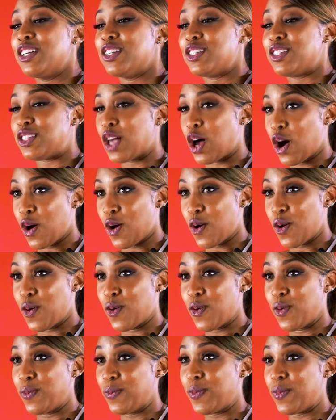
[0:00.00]
So
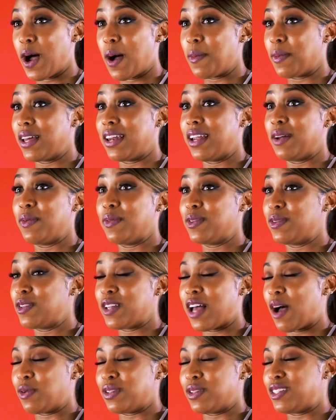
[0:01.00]
I'm gonna
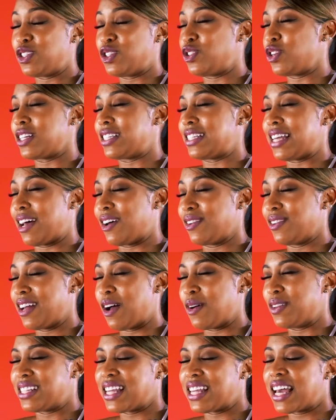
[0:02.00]
I was stressed out.
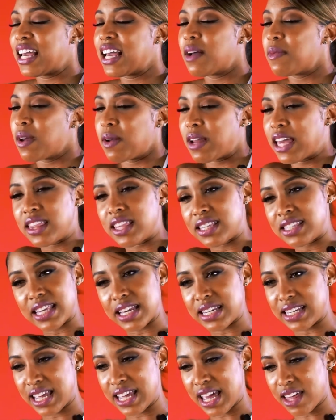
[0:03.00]
I was like, I'm gonna get this
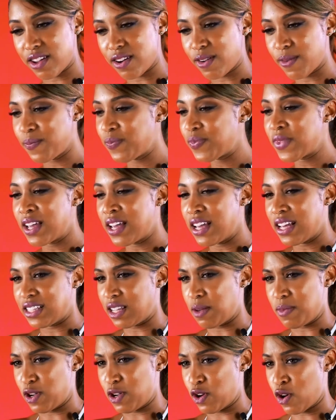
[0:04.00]
set together.
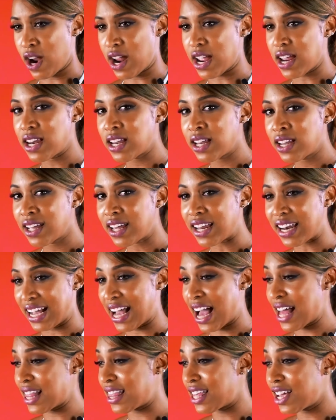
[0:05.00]
It's gonna be great. And I
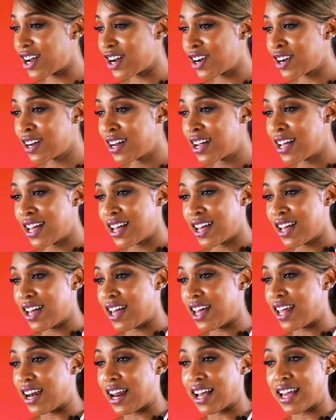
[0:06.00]
got there
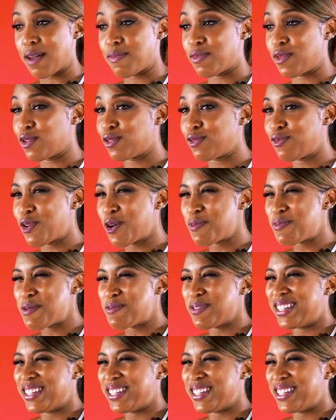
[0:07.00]
and I kept those four people